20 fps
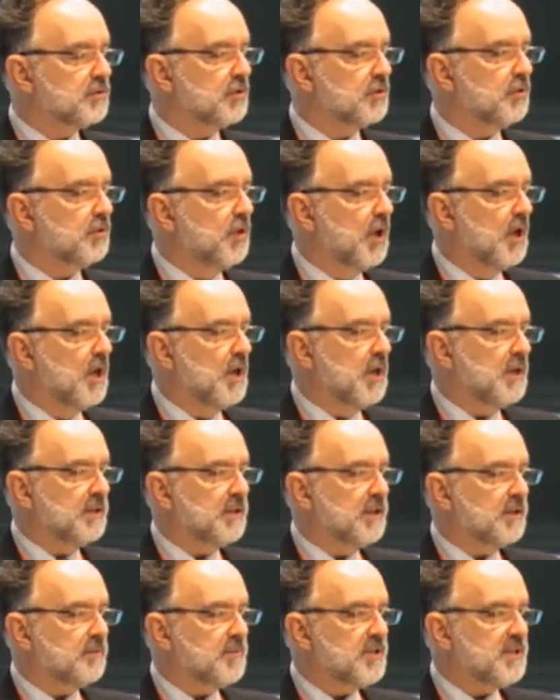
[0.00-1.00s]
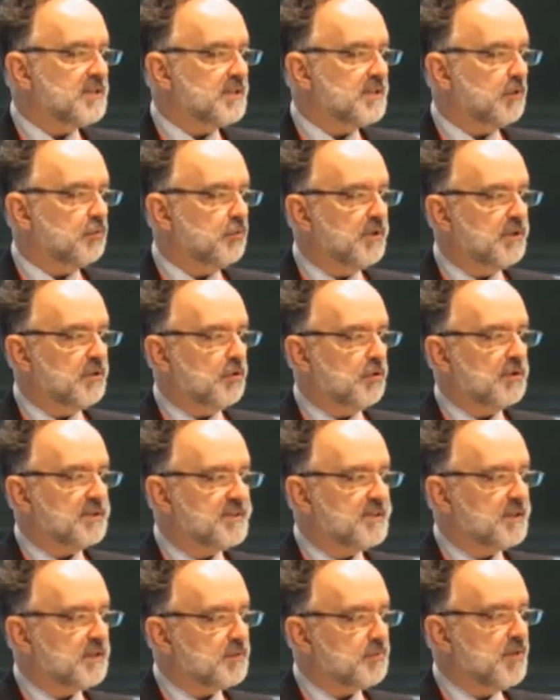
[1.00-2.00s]
So that means that we took
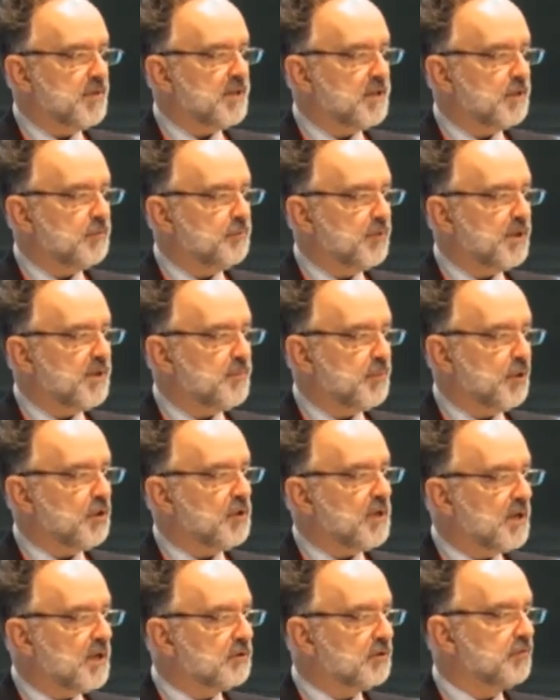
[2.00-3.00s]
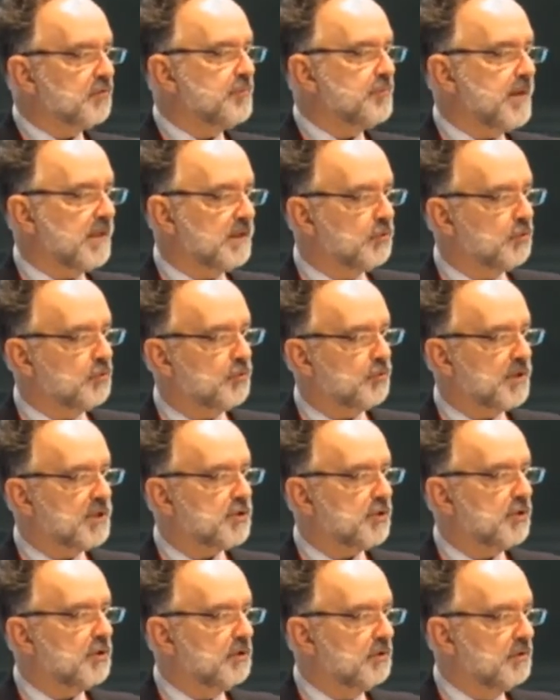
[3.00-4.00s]
6 million people out of
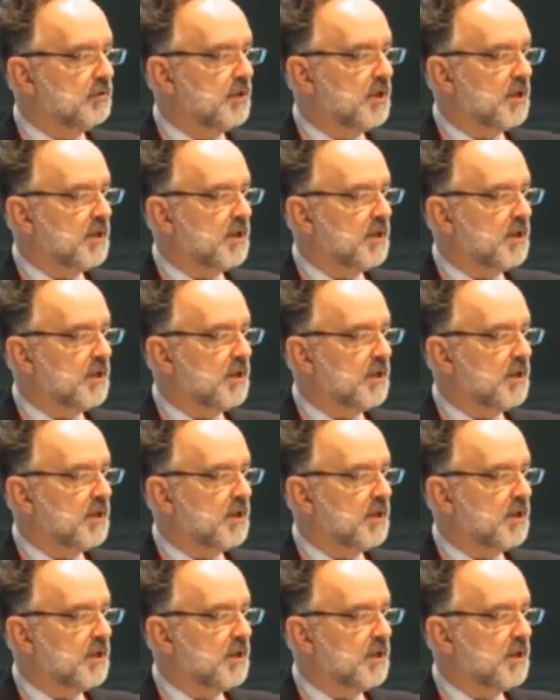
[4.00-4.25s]
malnutrition.